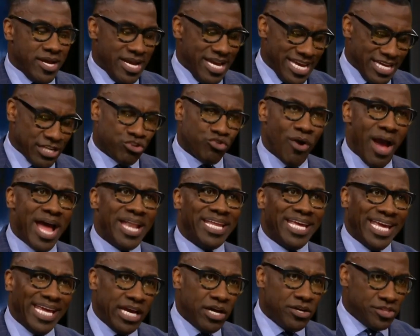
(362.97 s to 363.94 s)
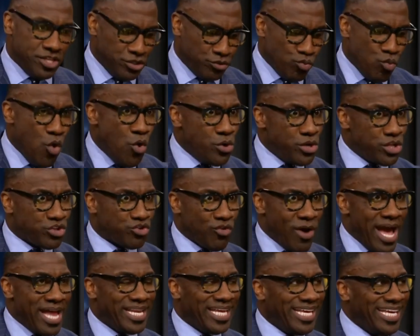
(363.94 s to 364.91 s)
it's trying to heal. This wound is
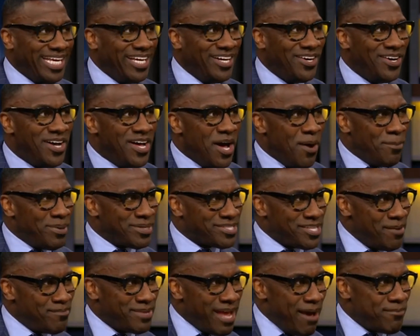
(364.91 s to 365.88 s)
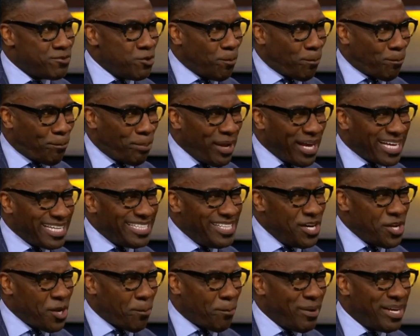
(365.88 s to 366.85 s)
trying to heal, mm-hmm. but sometimes you pick a
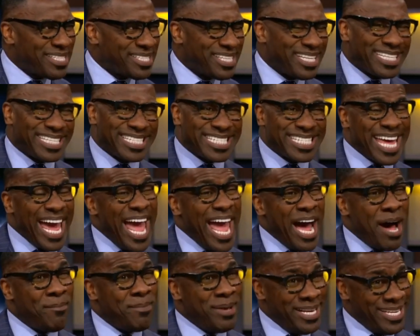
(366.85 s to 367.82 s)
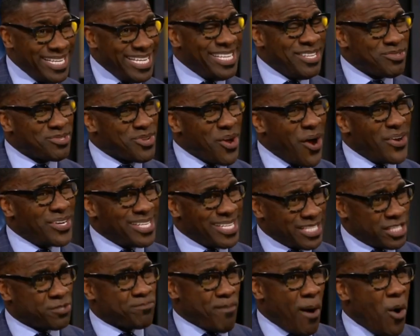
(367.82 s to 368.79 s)
little piece of the yeah. scab and you start to
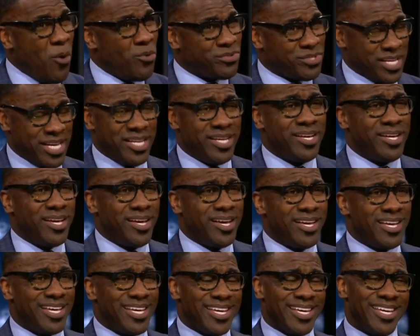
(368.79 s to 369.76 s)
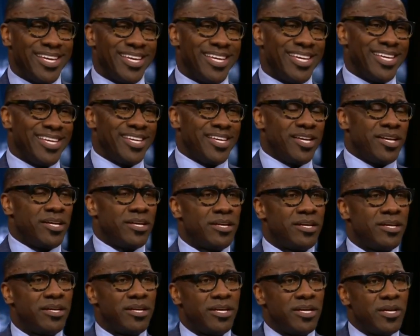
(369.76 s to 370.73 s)
expose it. And even though Kobe
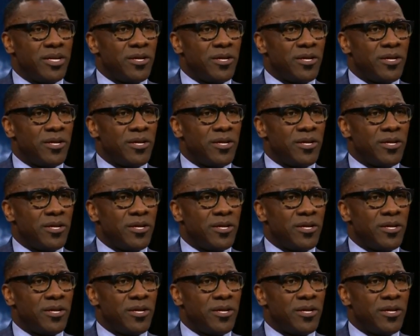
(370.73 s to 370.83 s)
tried to